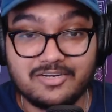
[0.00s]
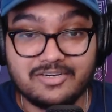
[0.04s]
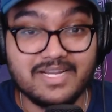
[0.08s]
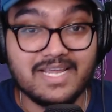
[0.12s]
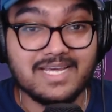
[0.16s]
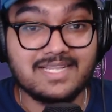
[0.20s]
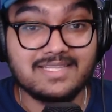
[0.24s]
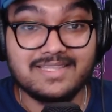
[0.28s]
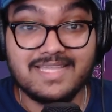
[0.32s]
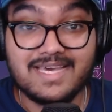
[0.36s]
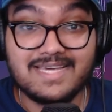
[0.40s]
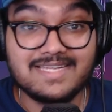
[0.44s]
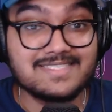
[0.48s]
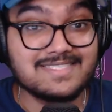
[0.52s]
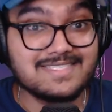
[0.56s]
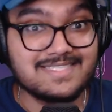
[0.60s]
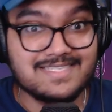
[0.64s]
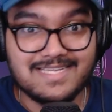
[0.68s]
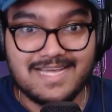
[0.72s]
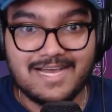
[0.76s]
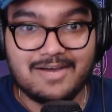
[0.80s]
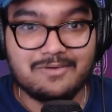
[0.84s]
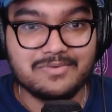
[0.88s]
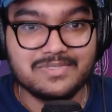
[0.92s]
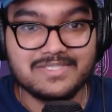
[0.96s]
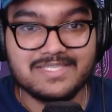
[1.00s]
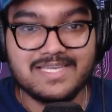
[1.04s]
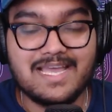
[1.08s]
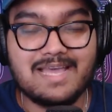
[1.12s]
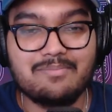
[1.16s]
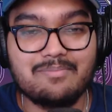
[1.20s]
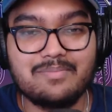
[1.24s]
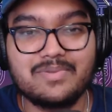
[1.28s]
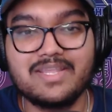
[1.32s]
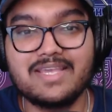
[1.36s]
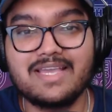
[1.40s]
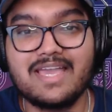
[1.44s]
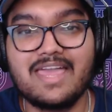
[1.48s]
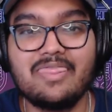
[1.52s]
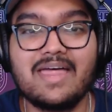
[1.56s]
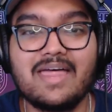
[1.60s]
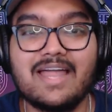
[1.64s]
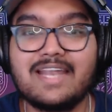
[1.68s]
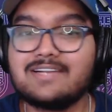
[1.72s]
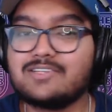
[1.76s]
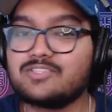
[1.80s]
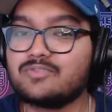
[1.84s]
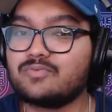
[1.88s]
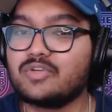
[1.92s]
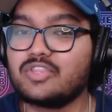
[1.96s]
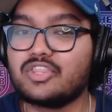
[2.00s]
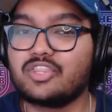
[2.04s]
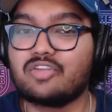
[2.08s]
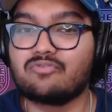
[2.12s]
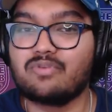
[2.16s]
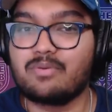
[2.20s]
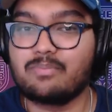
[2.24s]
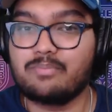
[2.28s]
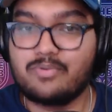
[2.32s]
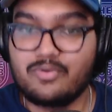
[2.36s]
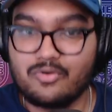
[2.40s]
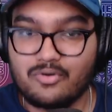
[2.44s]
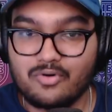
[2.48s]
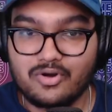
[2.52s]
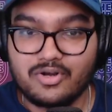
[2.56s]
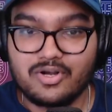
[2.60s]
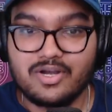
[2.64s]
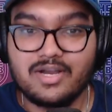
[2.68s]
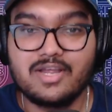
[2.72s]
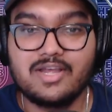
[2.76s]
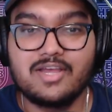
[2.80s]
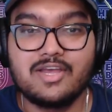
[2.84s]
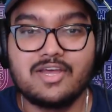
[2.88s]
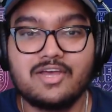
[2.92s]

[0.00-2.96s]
And that is not what's happening, and that is what the report